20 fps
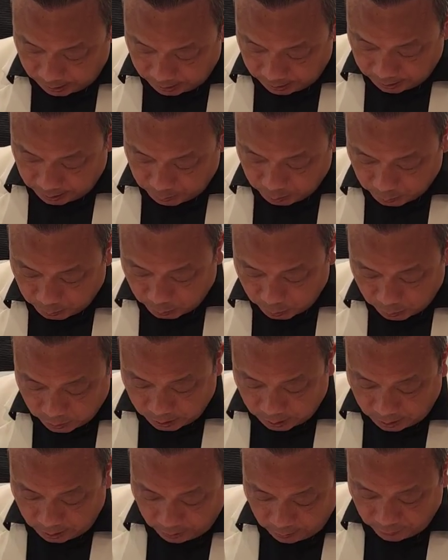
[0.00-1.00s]
the
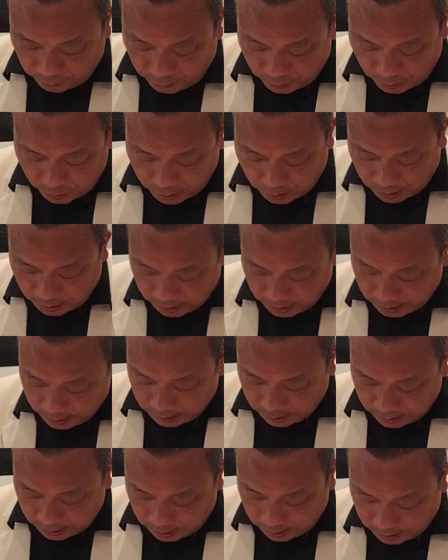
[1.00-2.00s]
proposal for
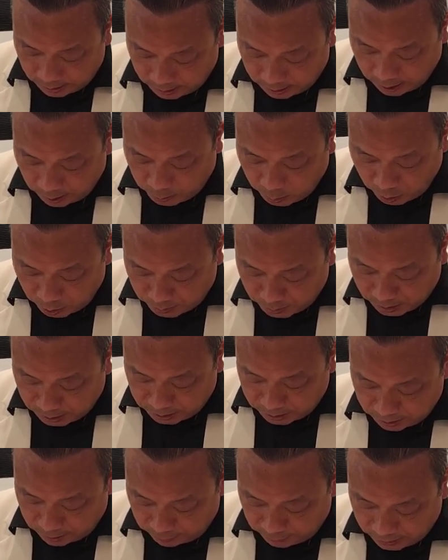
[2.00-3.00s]
the
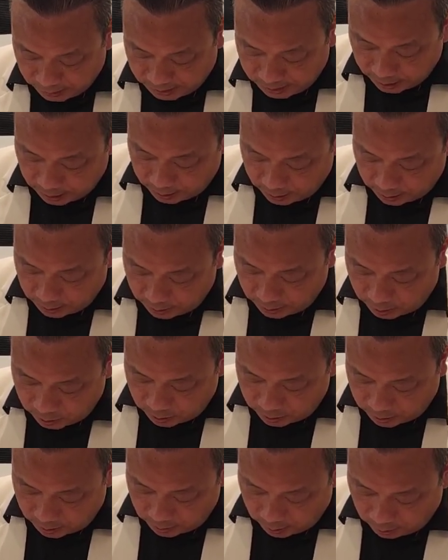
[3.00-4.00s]
appointment of the said
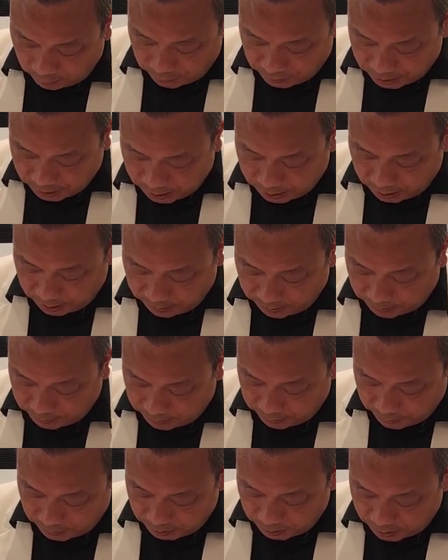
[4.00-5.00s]
officer,
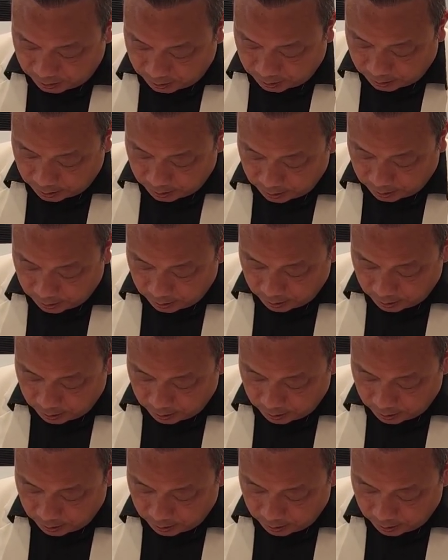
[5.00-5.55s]
Mr.